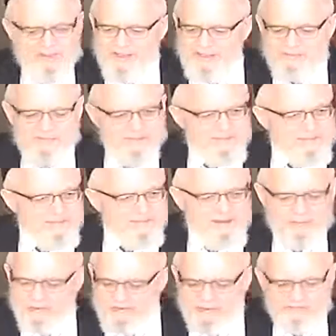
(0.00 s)
gives me a piece of paper
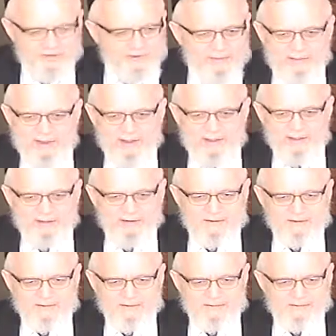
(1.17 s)
with some scribbling on it.
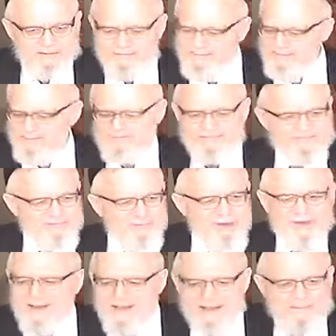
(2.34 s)
What kind
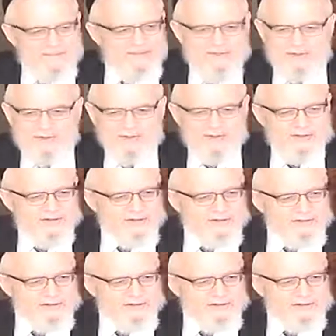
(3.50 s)
of compensation is this?